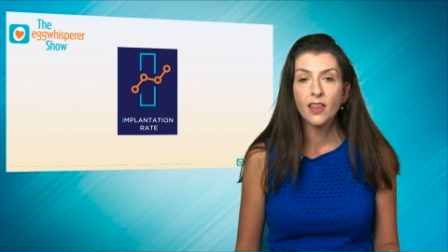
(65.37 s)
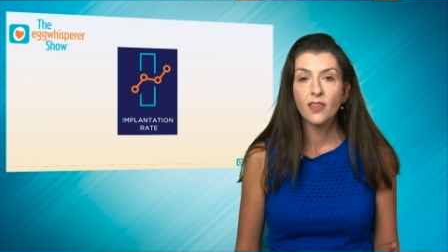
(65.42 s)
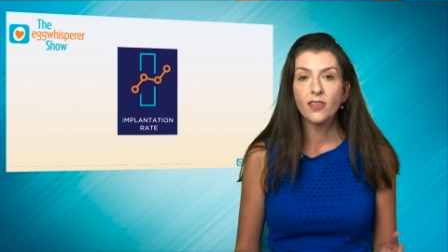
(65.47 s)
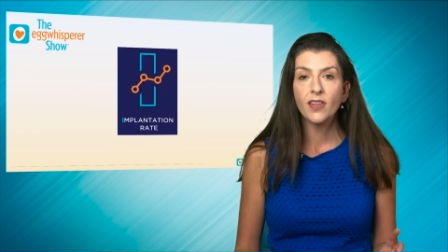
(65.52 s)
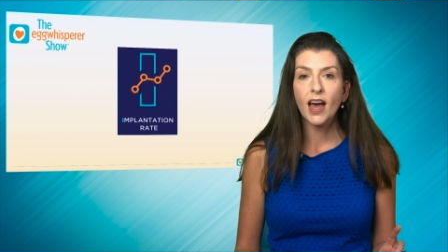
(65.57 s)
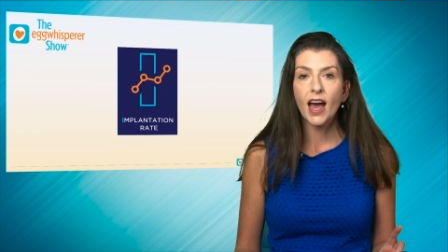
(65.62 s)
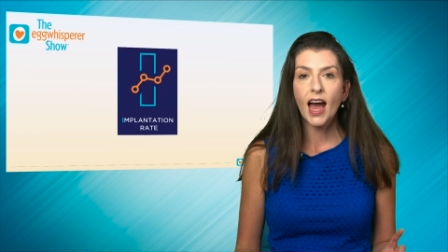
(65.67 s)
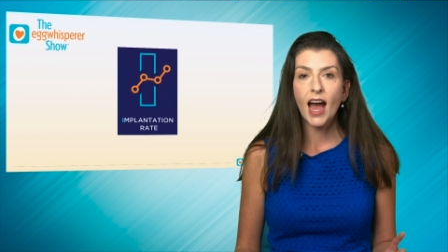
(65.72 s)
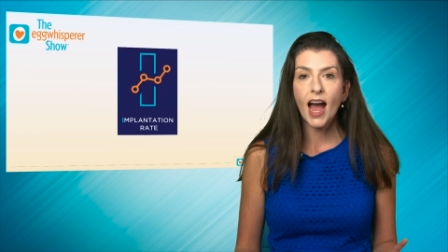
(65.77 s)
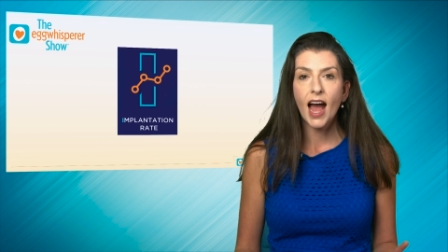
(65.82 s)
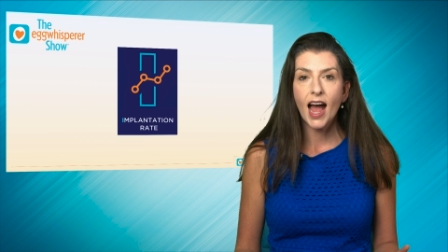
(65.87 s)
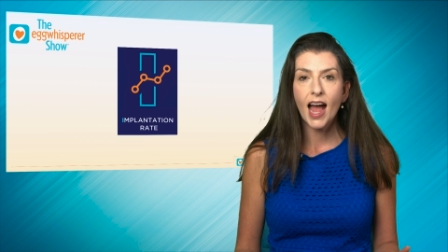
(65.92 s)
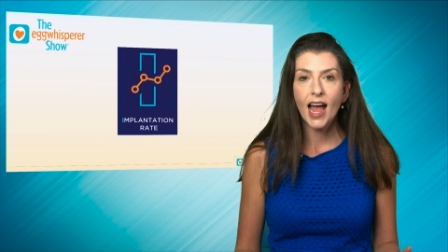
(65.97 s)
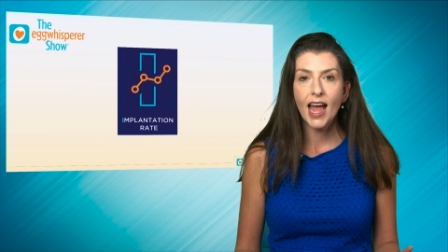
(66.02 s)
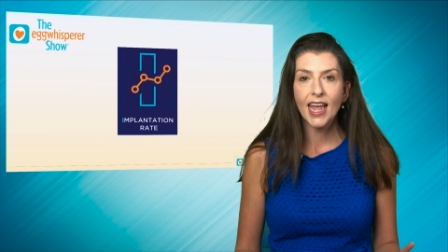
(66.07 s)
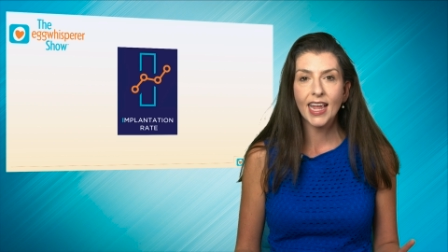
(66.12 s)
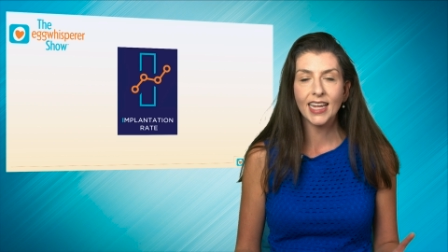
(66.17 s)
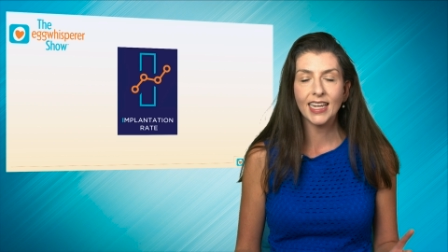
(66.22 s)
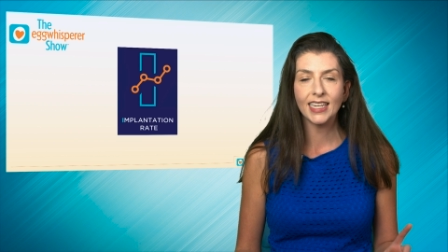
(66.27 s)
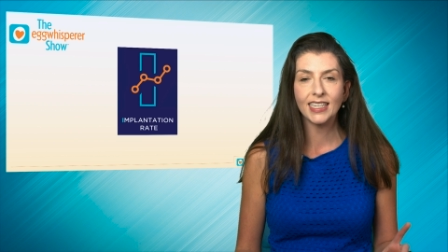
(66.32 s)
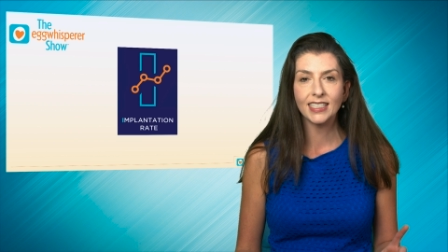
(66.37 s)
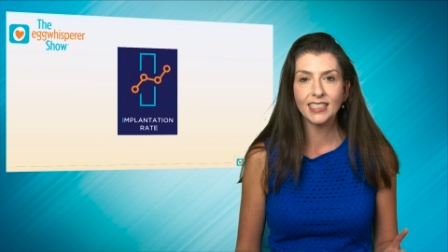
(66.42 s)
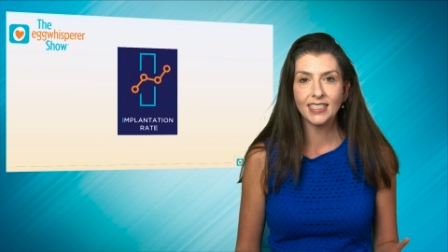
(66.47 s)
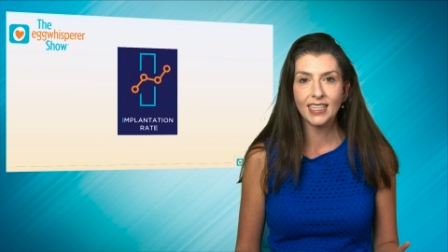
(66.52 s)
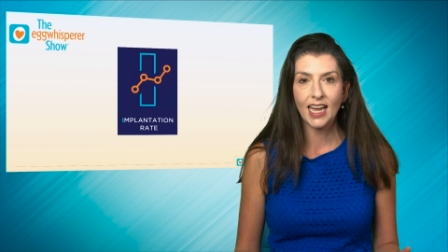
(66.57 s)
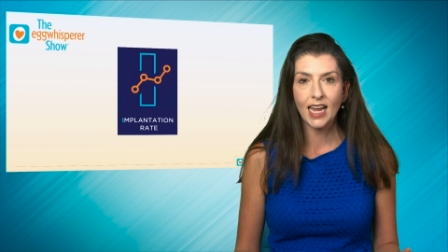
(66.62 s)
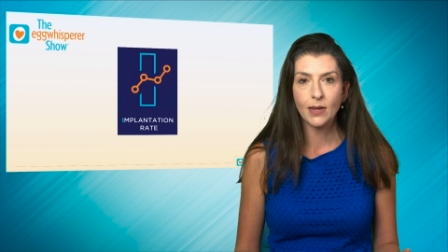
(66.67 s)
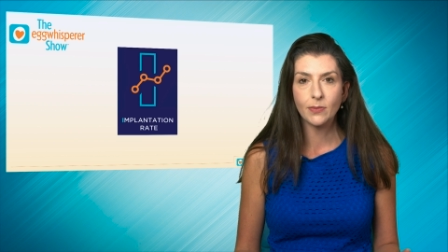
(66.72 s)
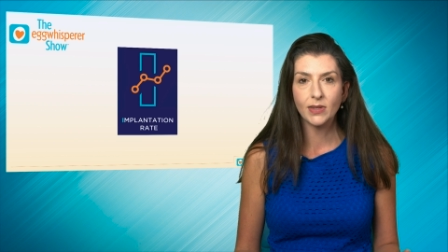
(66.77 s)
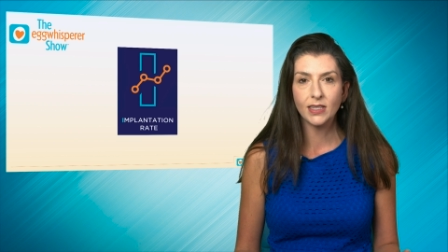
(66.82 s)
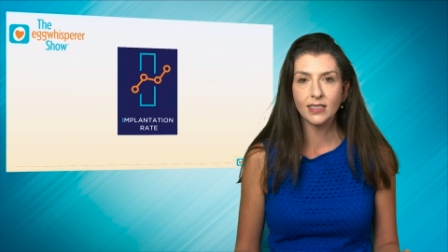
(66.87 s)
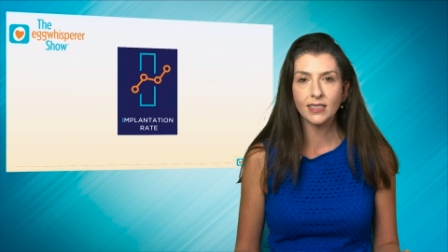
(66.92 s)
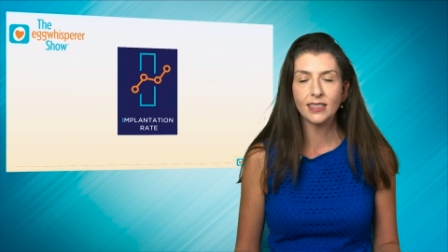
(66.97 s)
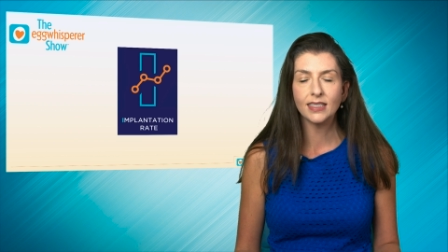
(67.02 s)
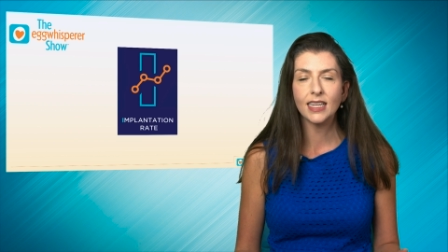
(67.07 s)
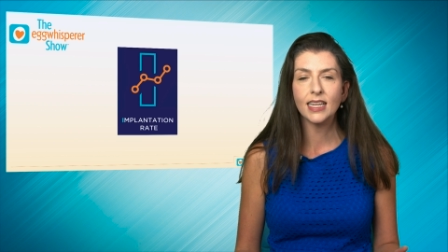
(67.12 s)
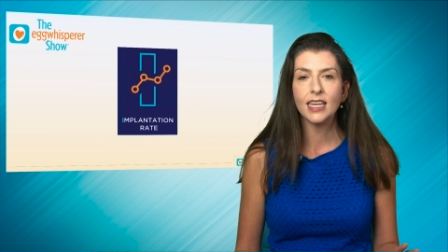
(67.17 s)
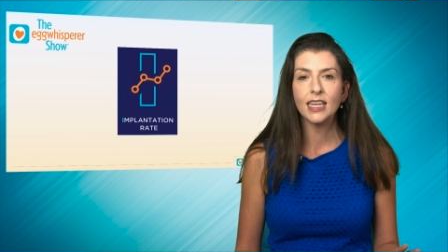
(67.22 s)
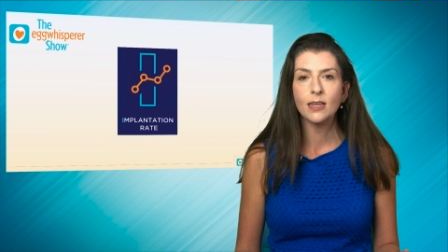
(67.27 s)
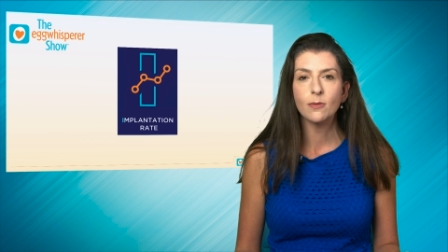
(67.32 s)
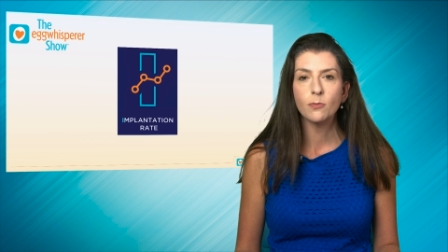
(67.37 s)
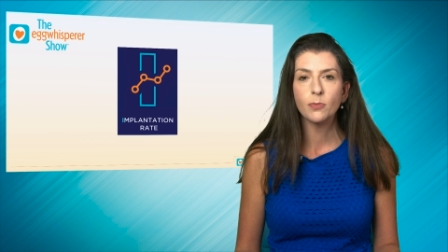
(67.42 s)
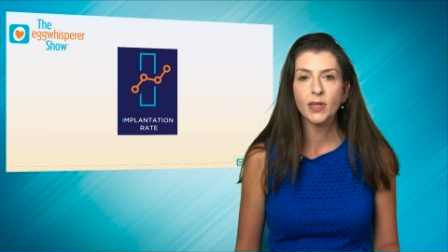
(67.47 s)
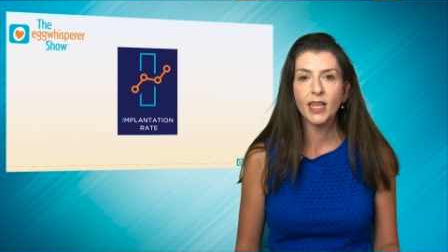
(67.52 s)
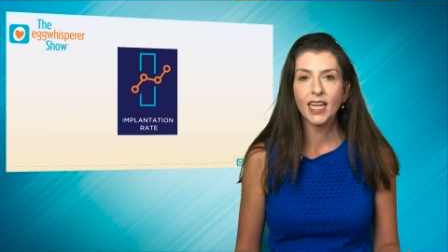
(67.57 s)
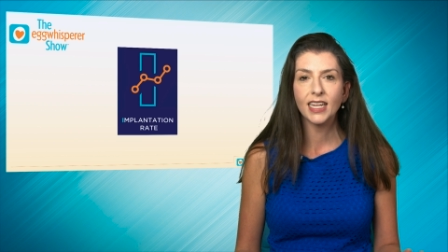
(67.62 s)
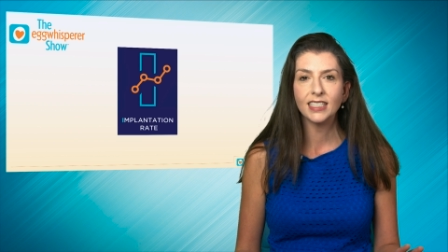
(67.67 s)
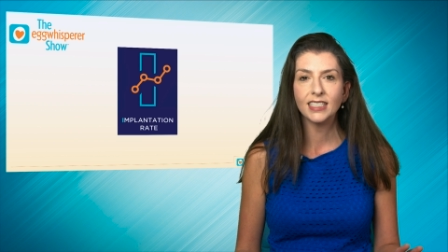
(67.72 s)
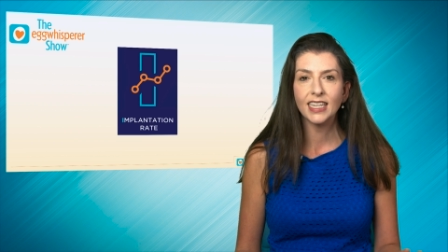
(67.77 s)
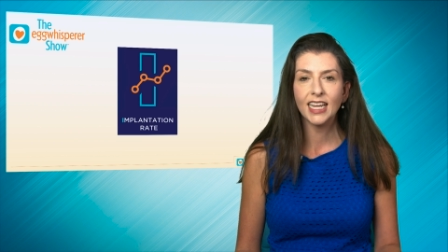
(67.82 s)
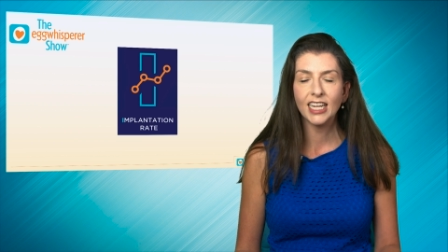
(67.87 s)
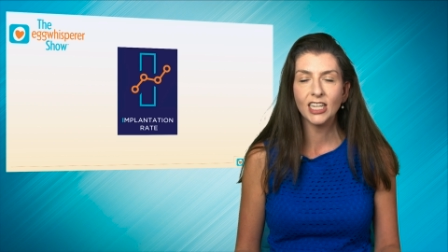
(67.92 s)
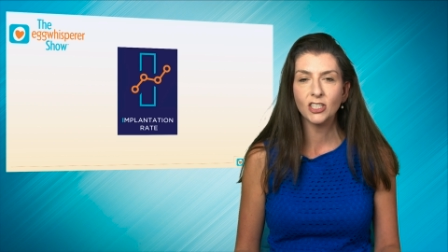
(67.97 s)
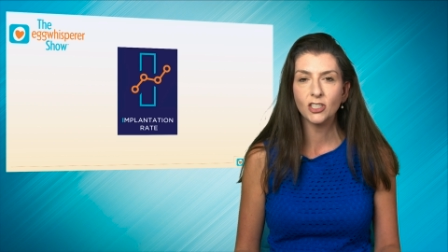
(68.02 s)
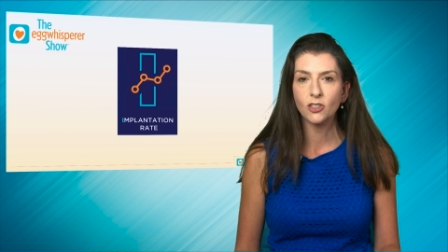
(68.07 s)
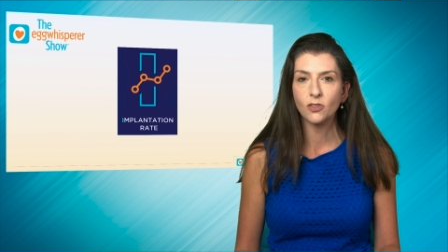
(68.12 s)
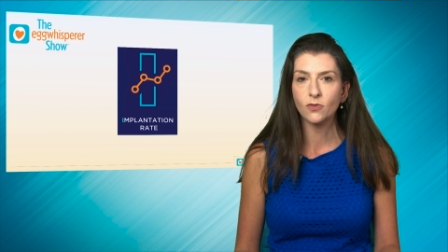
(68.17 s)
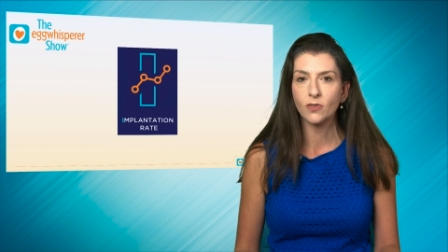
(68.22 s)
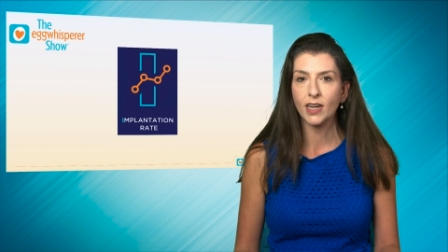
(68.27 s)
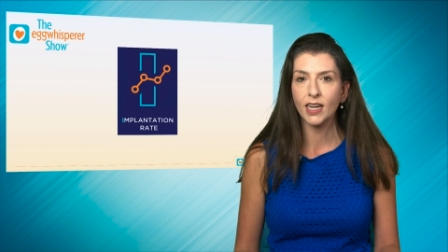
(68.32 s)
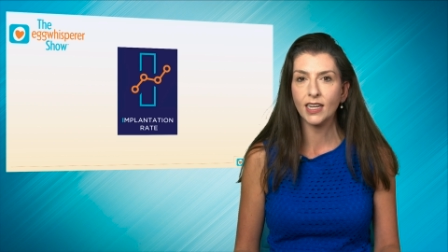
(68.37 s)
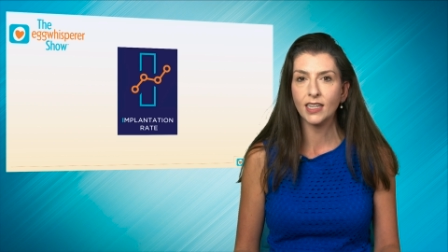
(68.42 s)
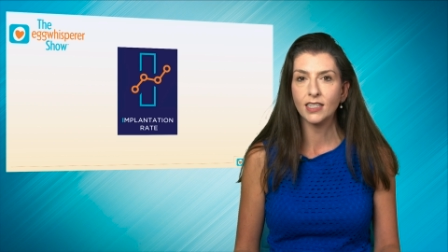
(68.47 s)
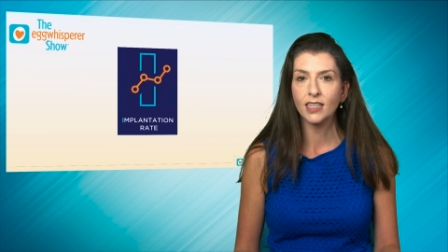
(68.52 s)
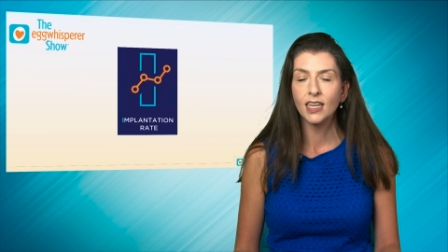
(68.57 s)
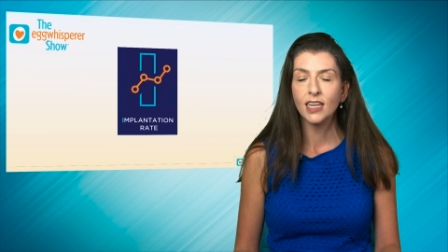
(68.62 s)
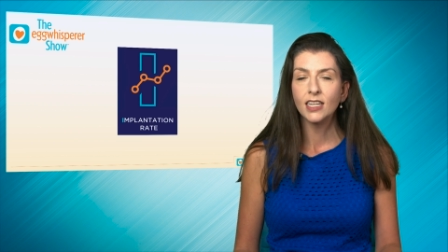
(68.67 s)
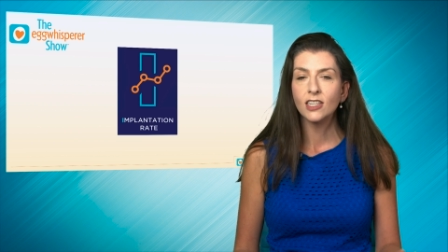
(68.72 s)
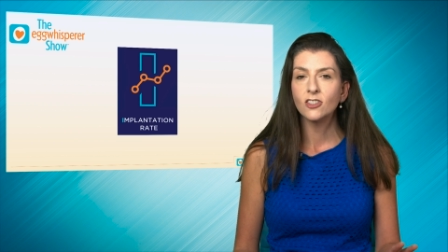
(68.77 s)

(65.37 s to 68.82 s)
The I in diamonds is implantation rate.